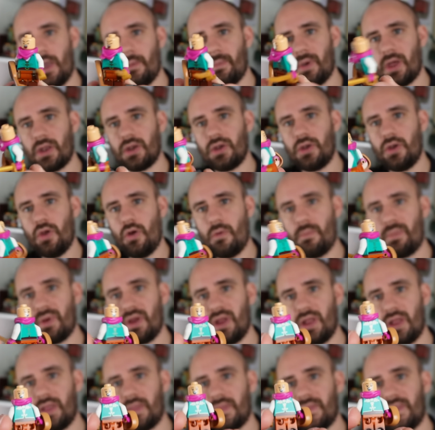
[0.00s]
But nope,
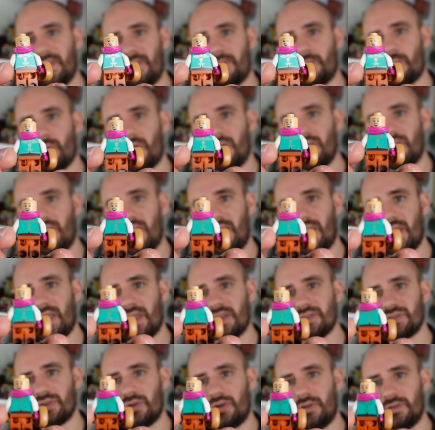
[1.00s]
this one
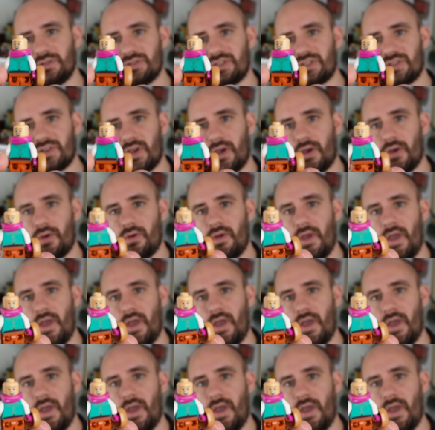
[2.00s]
is also